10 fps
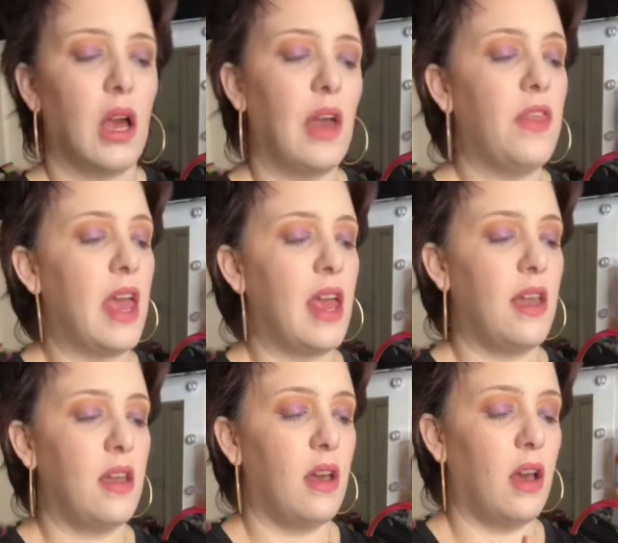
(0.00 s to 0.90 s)
And
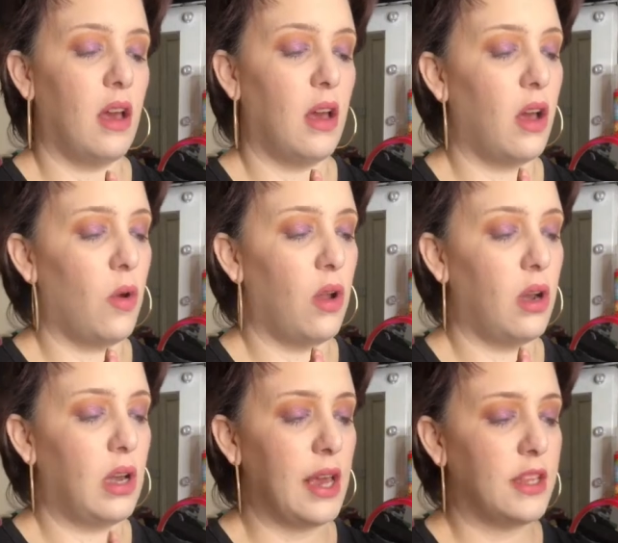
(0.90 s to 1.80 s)
then
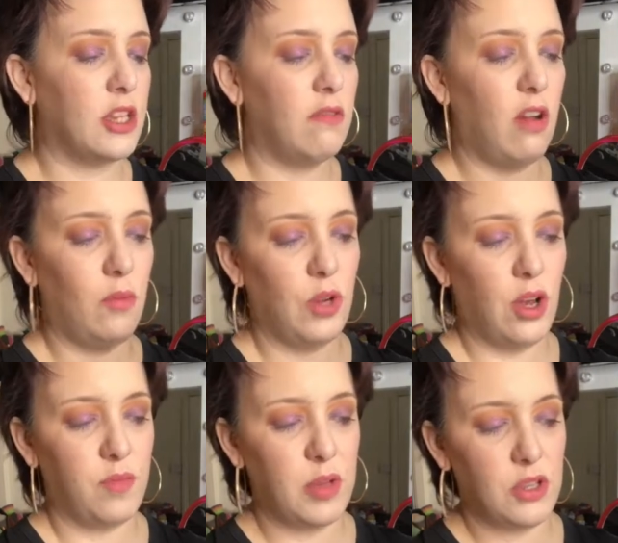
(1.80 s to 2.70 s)
later on when
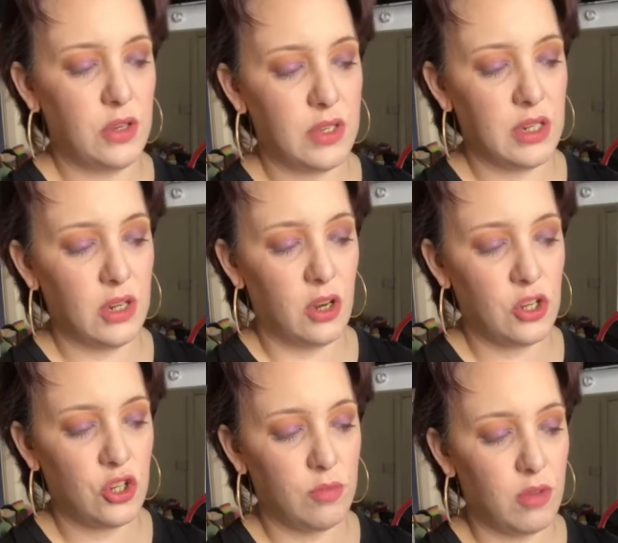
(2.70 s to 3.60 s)
I've been using it, I
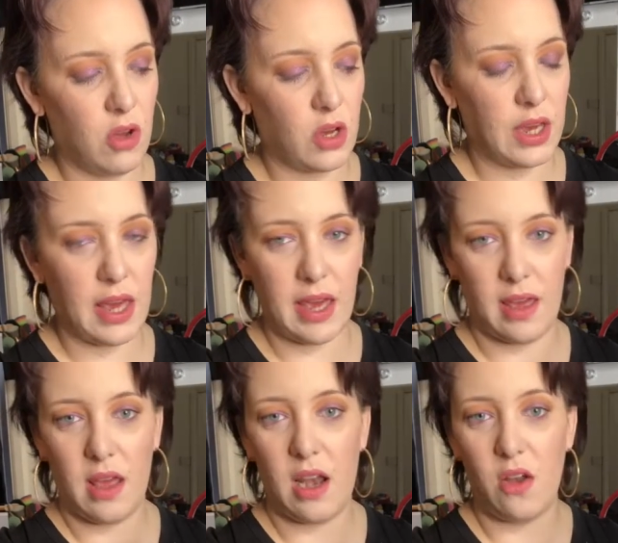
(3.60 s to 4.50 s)
shall mark
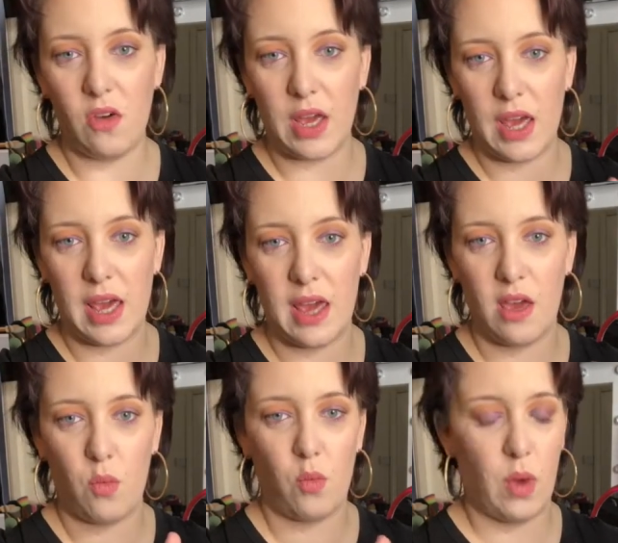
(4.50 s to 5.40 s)
it along
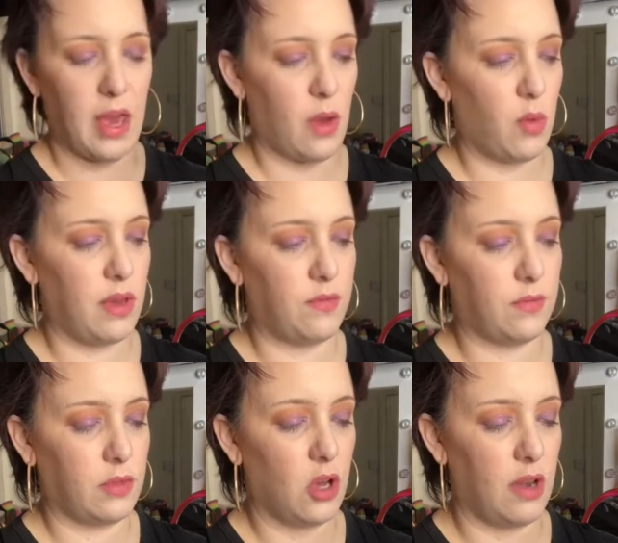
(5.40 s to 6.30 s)
here where we've
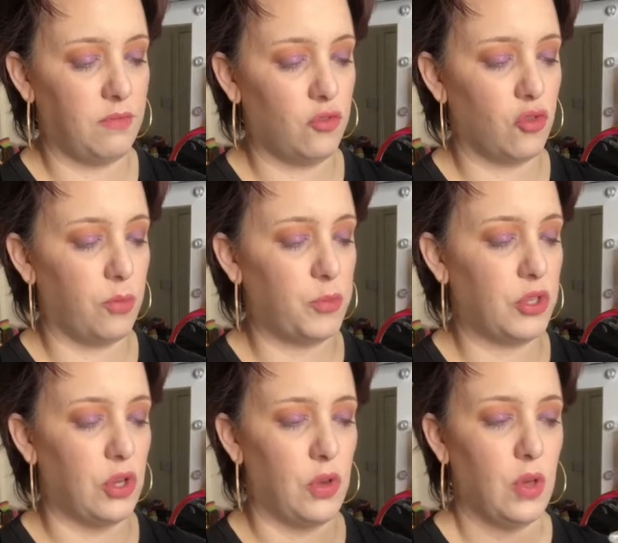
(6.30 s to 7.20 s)
kind of
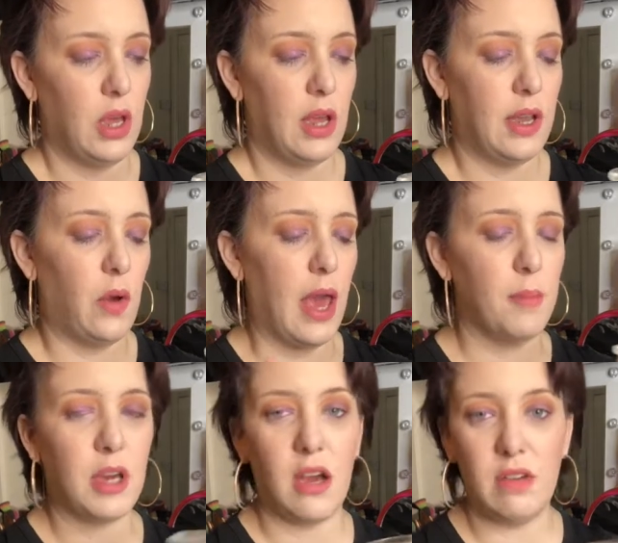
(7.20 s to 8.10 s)
dropped to. Now I
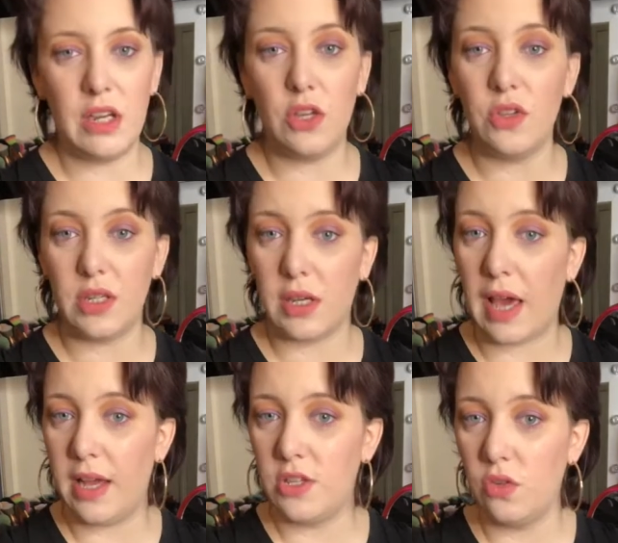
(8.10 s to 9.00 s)
am currently using a
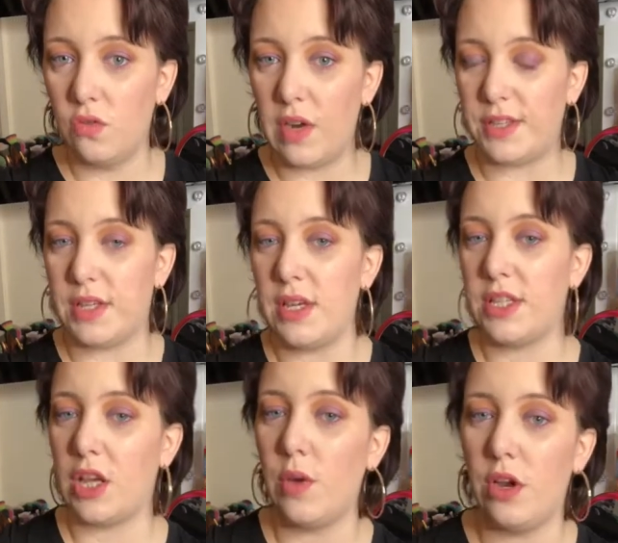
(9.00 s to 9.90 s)
candle already,
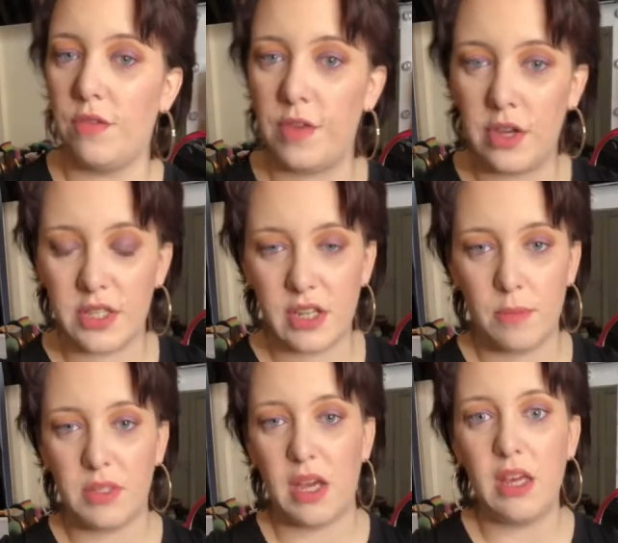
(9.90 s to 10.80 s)
so in our first
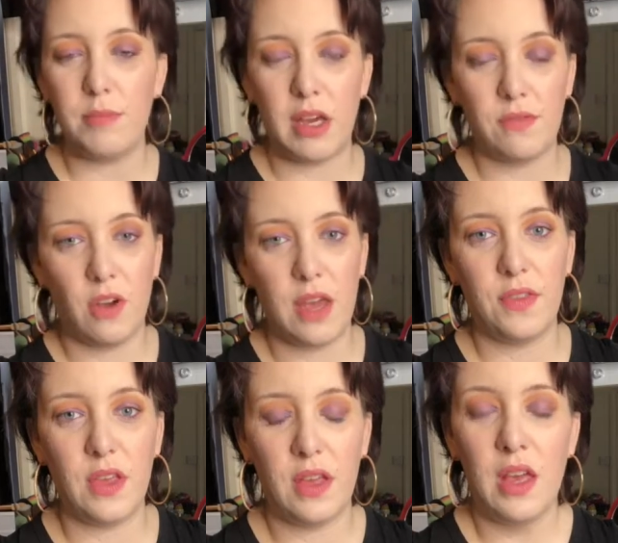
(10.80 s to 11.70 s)
update you may
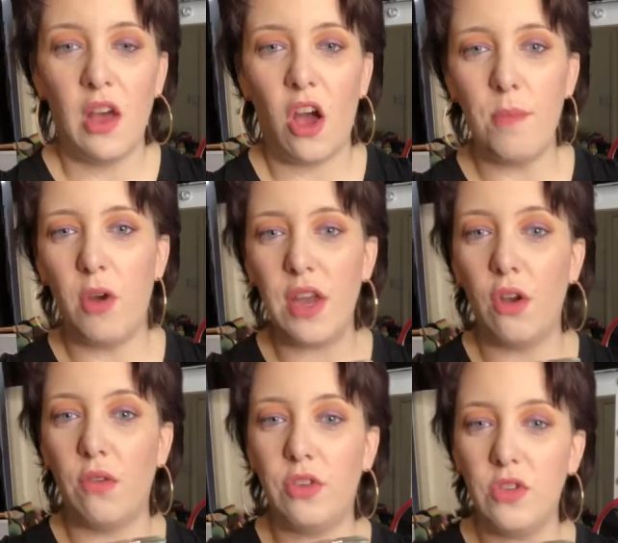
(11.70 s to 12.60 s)
find that I might
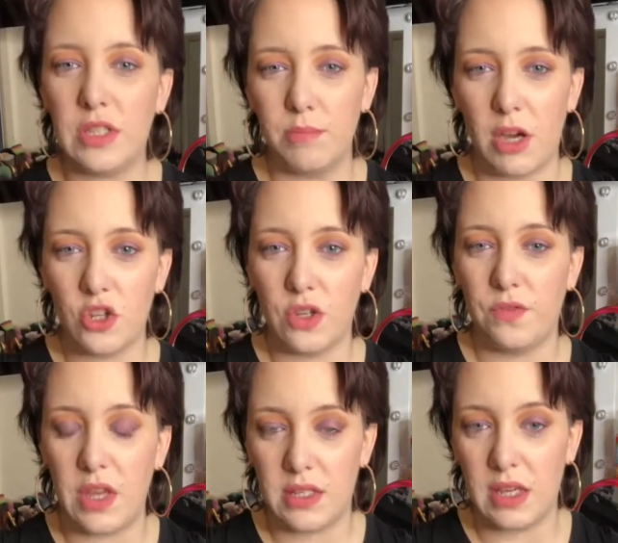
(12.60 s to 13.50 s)
not have used much
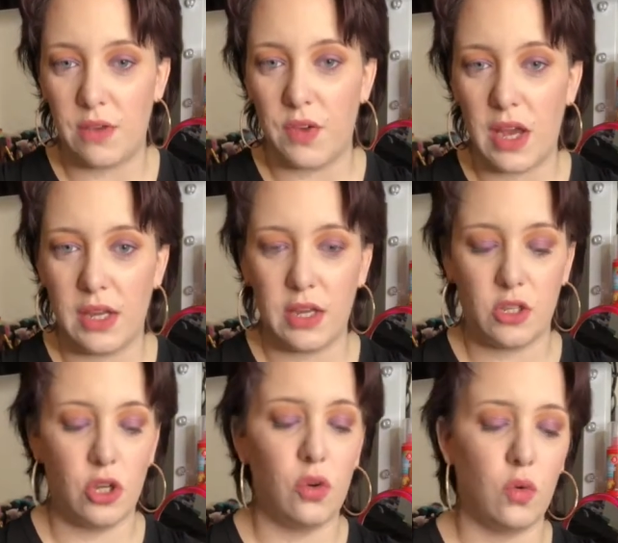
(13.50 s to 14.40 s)
of this, if any
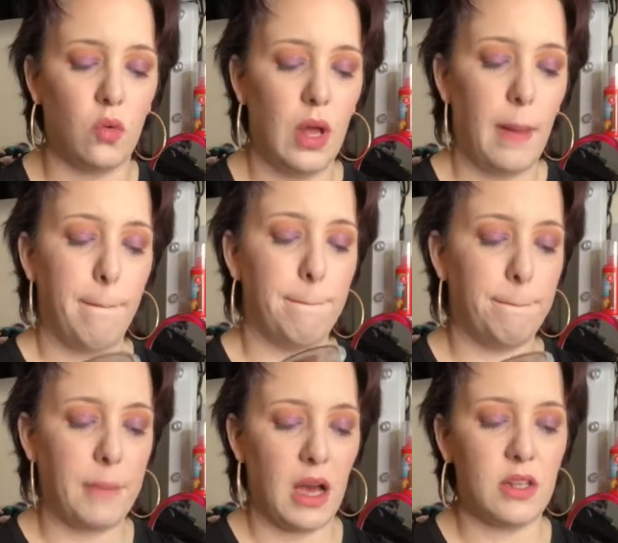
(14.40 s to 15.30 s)
at all.
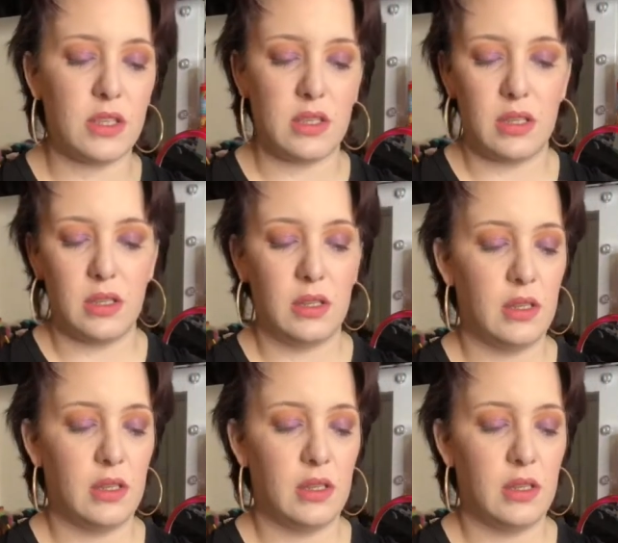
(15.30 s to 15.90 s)
But